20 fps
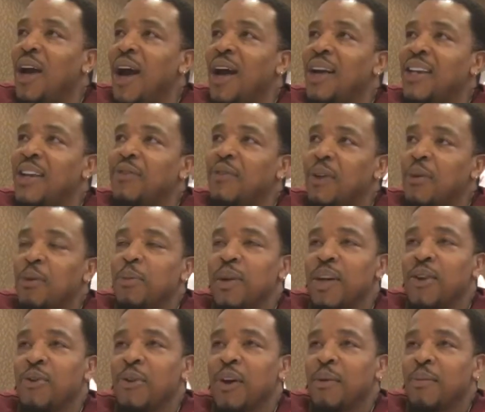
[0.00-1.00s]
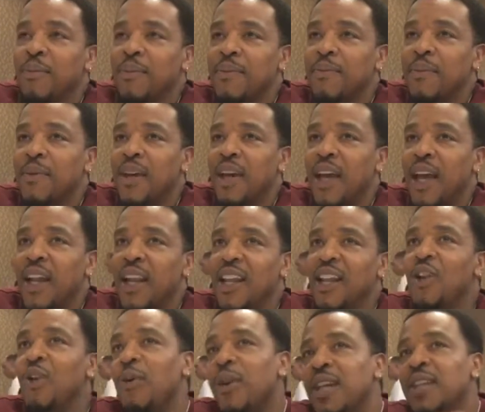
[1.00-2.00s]
I definitely would be Grimm.
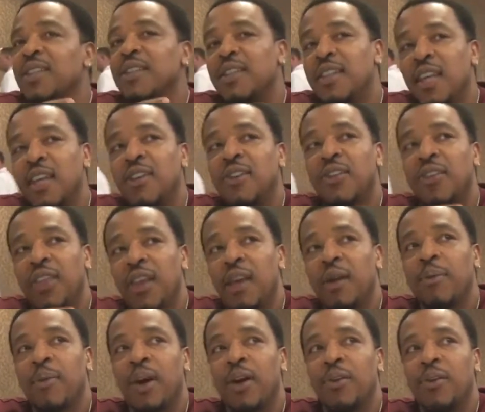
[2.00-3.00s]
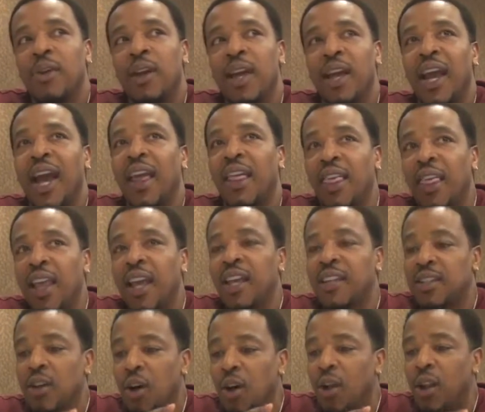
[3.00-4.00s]
And because see, the thing about Hank, I think
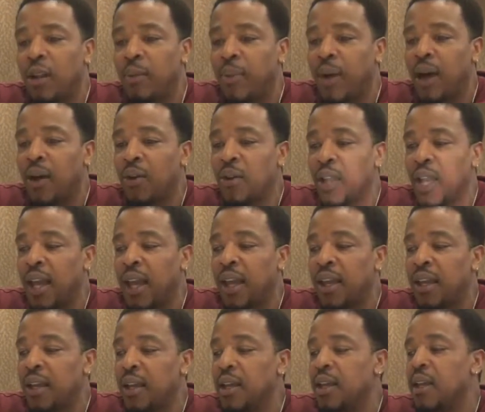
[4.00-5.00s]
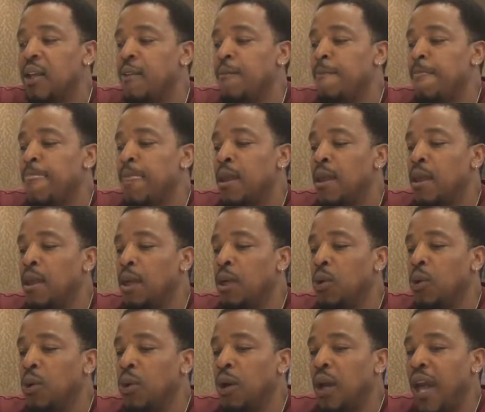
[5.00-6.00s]
it's all about like
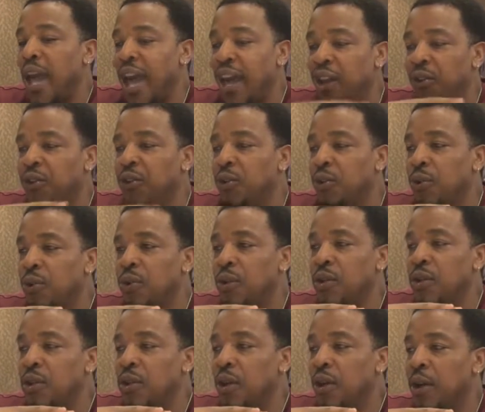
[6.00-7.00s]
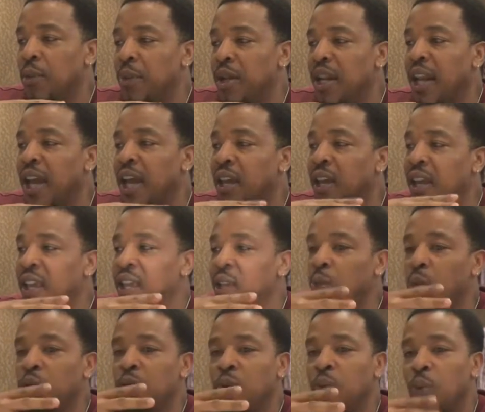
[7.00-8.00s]
attitude, you know what I mean? Like
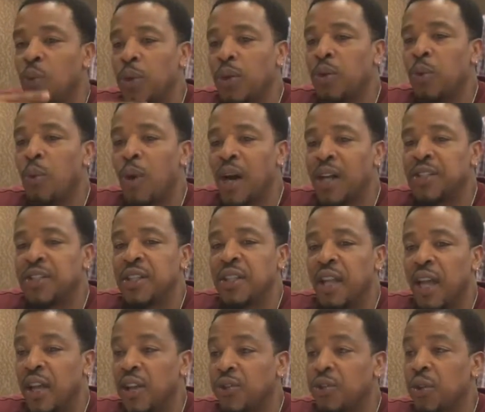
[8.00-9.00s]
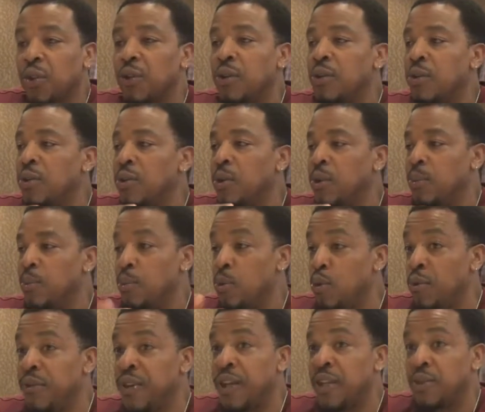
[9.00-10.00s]
when you're watching like certain
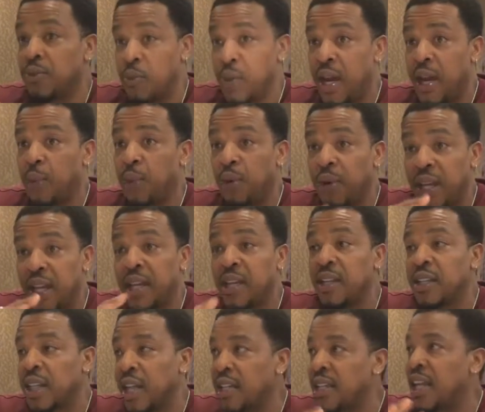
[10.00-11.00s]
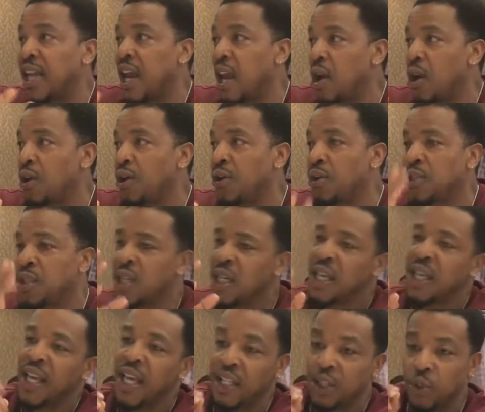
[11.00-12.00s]
movies, right, when you get into like the characters,
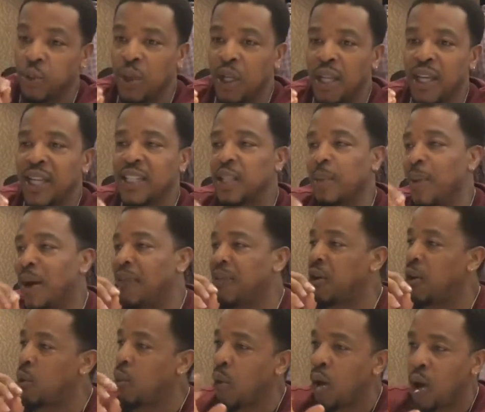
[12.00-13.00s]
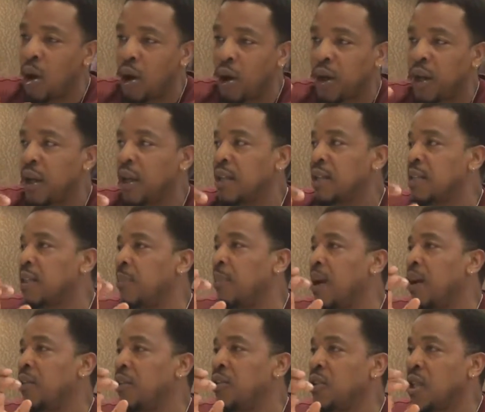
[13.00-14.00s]
it's about their walk, it's
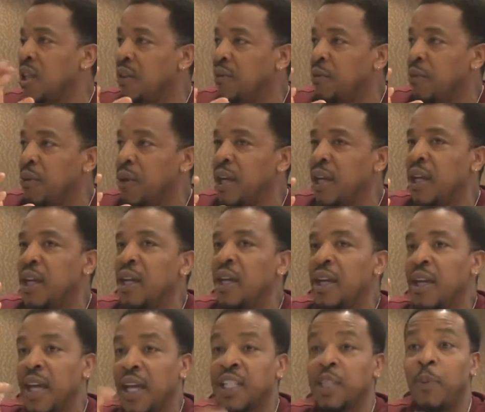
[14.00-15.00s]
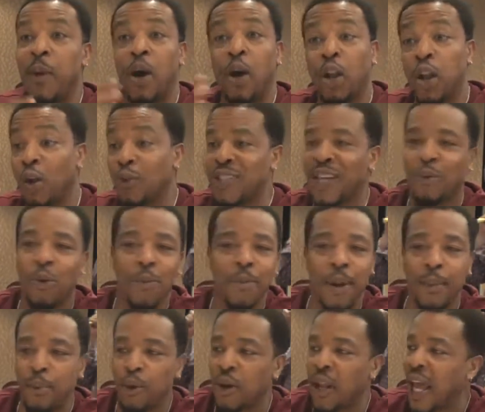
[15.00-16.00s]
about their delivery, it's about clothes. Like
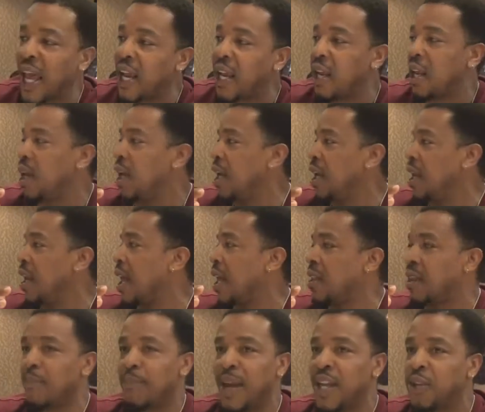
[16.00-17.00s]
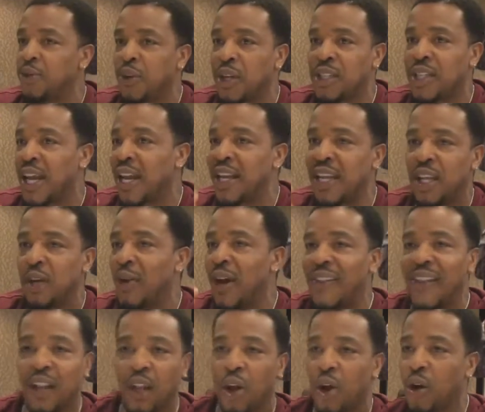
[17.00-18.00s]
remember like in like The Matrix, like Neo
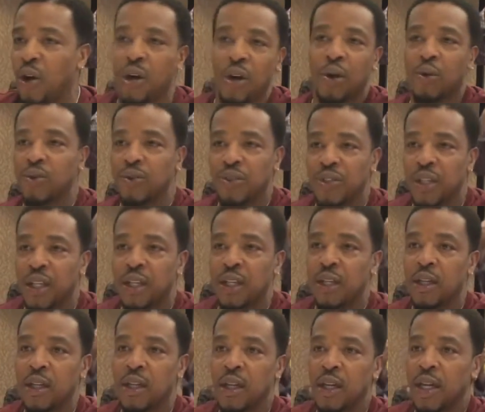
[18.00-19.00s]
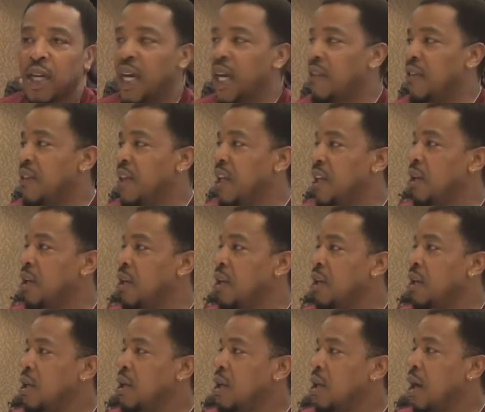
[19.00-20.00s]
had the long coat and shit. And then
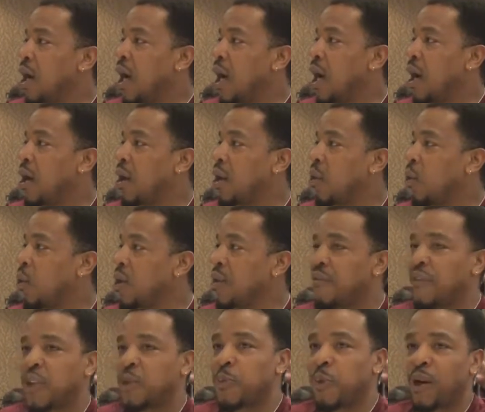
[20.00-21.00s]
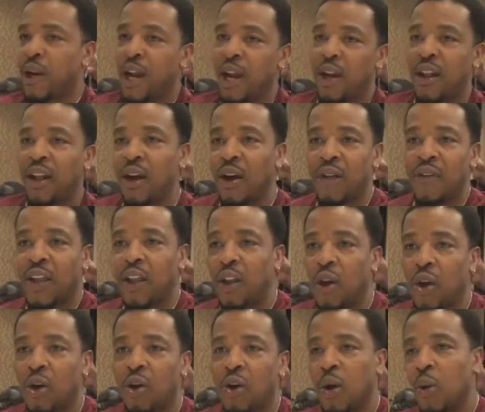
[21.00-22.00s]
Lawrence Fishburne here, they all had the
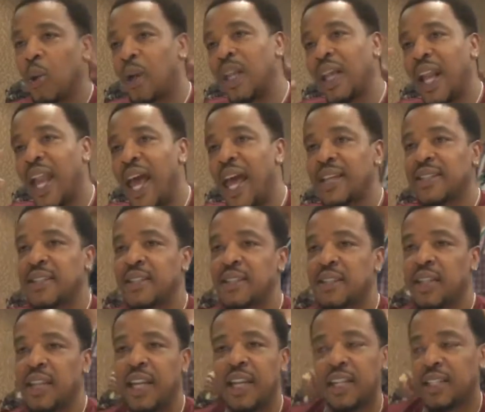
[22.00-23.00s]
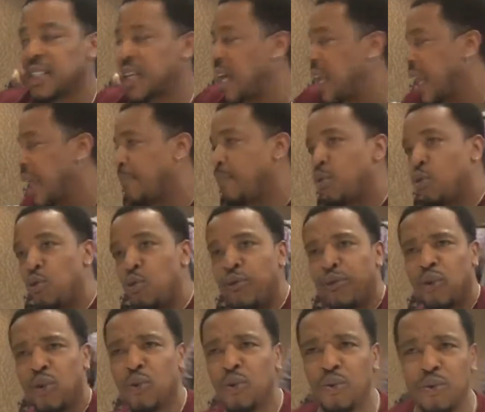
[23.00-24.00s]
long coat with the glasses, and they just had like cool,
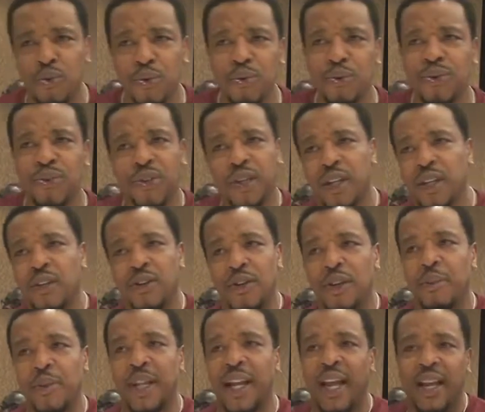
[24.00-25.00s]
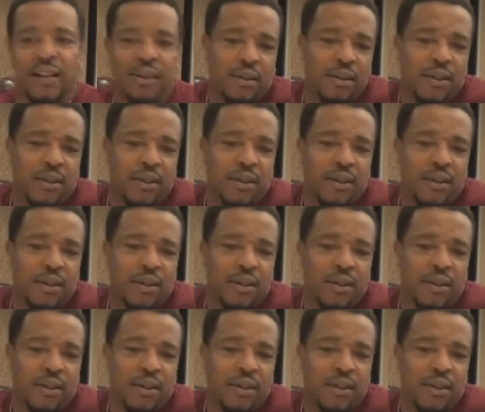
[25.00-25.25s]
shit, you know what I mean? Like,